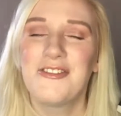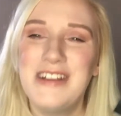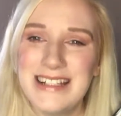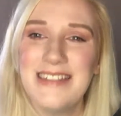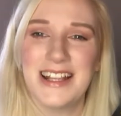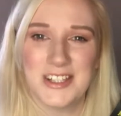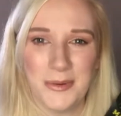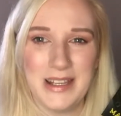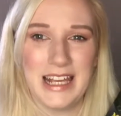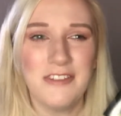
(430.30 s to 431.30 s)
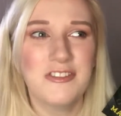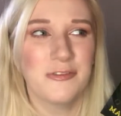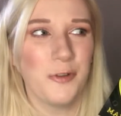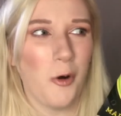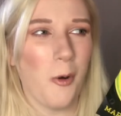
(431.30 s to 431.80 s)
The reason that Zoe gives
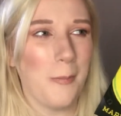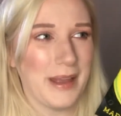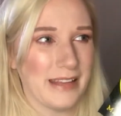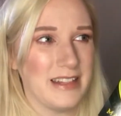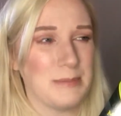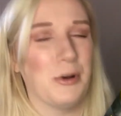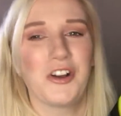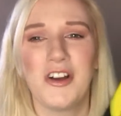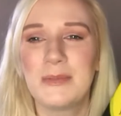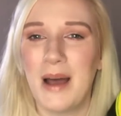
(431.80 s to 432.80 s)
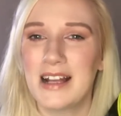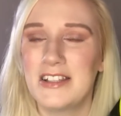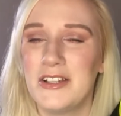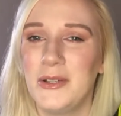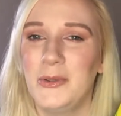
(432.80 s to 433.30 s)
for picking this book goes back
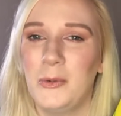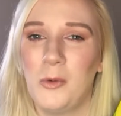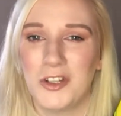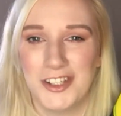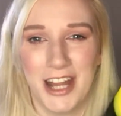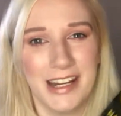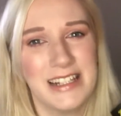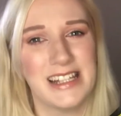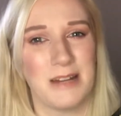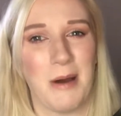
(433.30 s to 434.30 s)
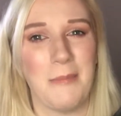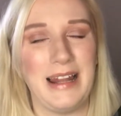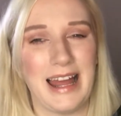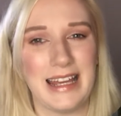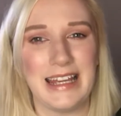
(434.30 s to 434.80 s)
to what Shannon said about me
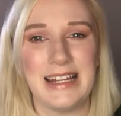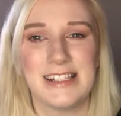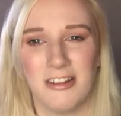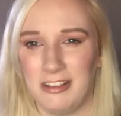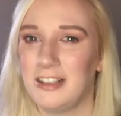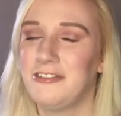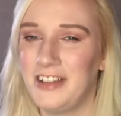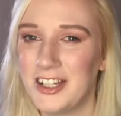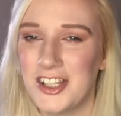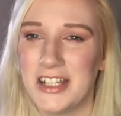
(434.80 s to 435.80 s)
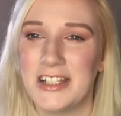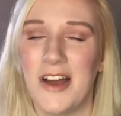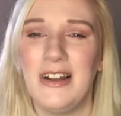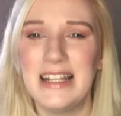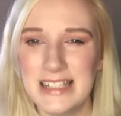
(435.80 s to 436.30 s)
liking historical fiction,
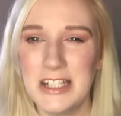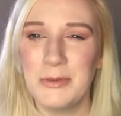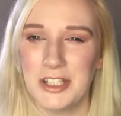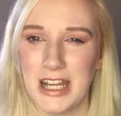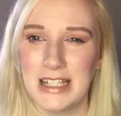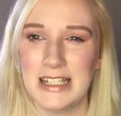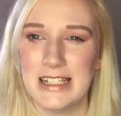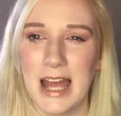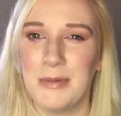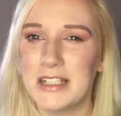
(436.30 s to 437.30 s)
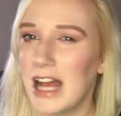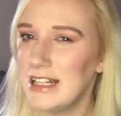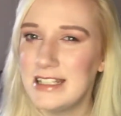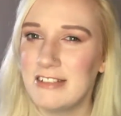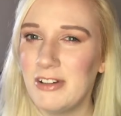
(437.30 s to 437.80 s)
so listen to what she has to say because I
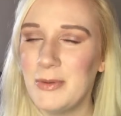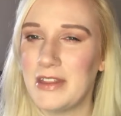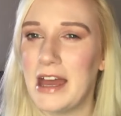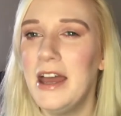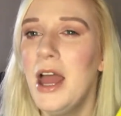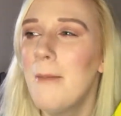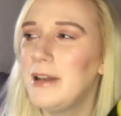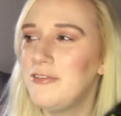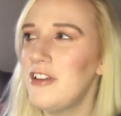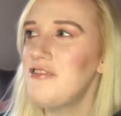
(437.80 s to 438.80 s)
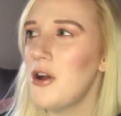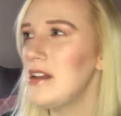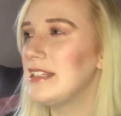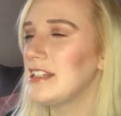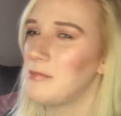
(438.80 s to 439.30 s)
disagree with it. But if you've
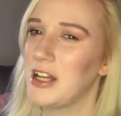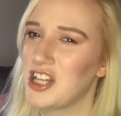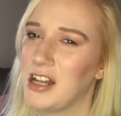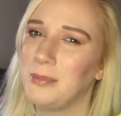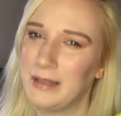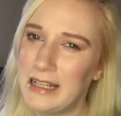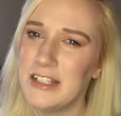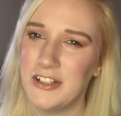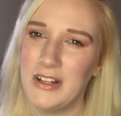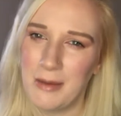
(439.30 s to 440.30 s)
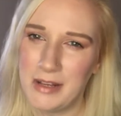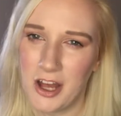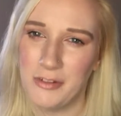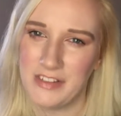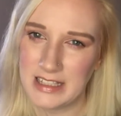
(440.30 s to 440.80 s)
noticed this on my channel, please do let me
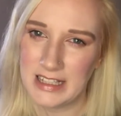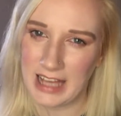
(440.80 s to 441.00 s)
know if it's the